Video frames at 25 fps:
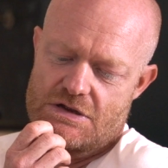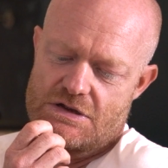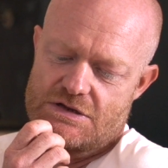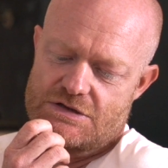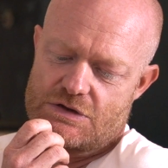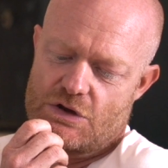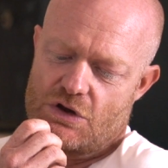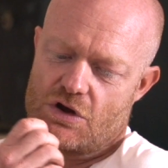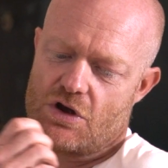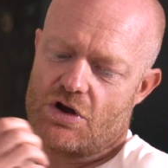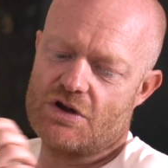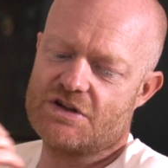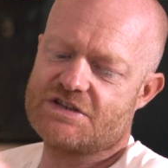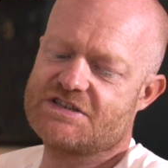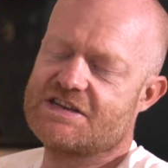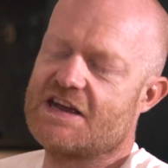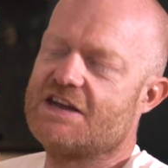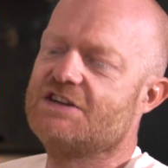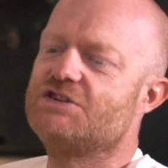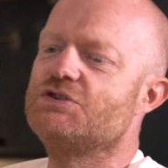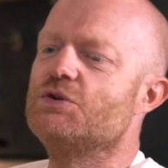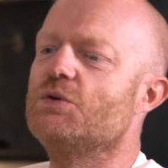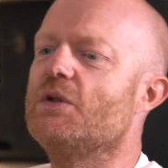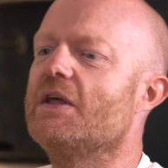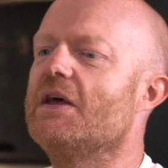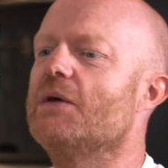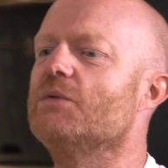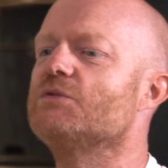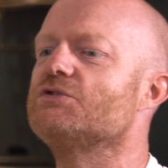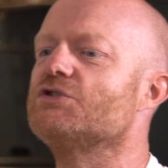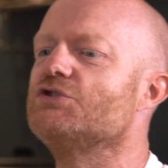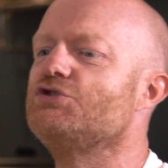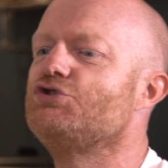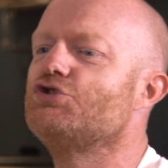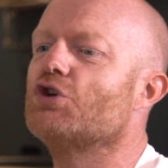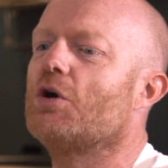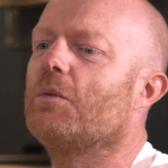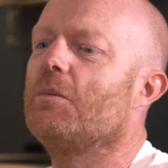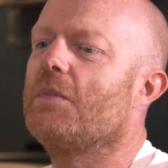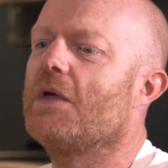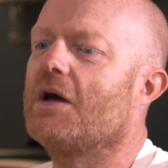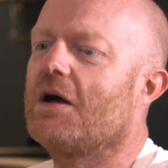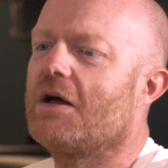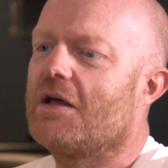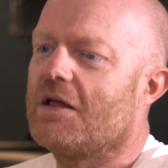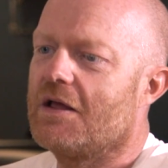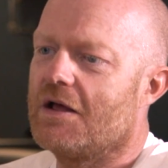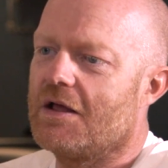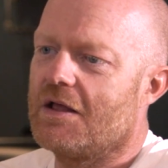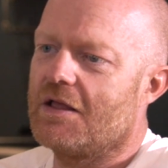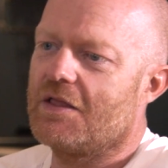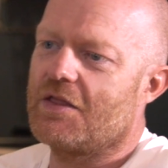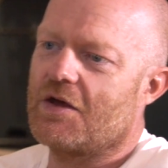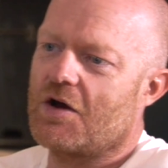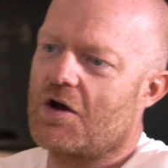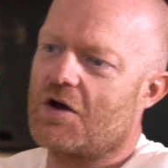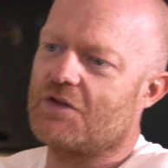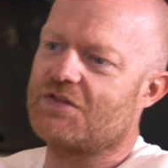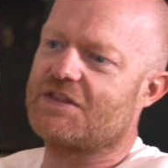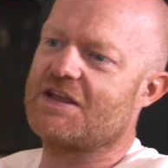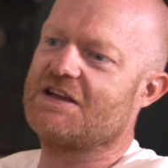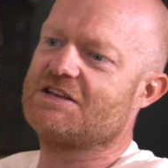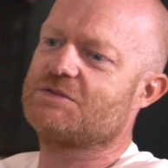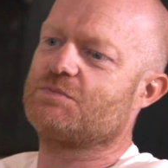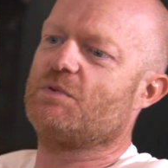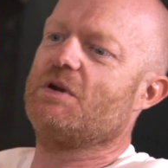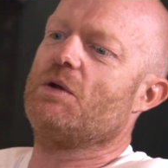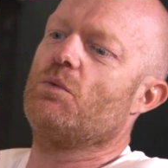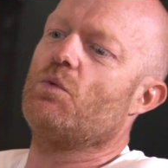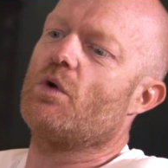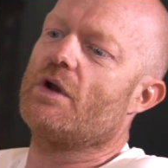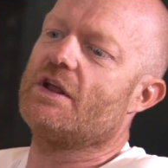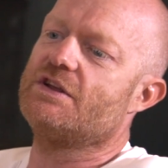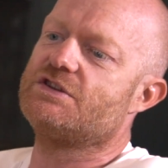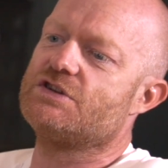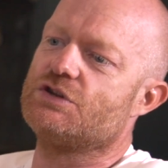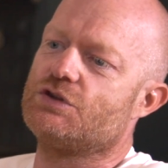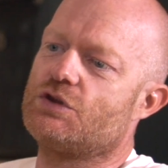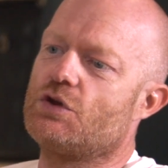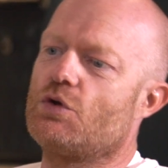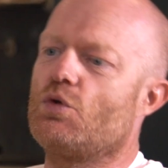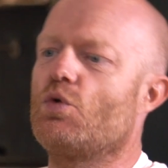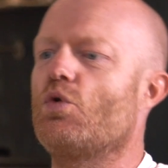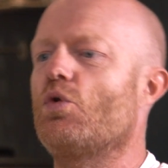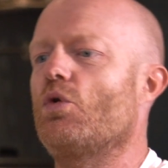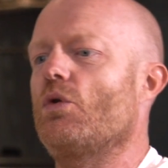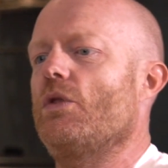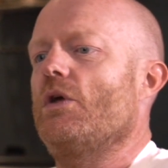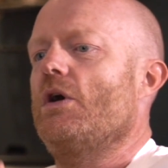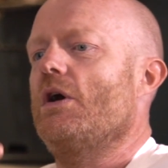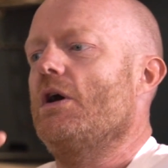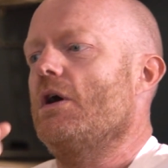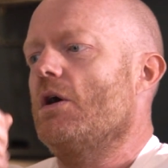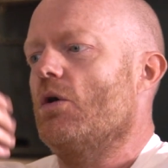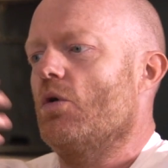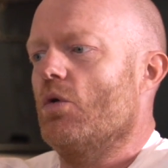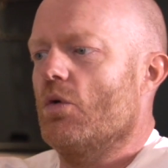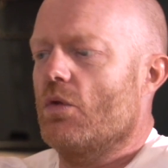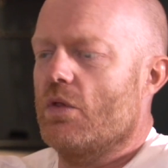So I can't say to you that it was a job that I desperately wanted to do, or that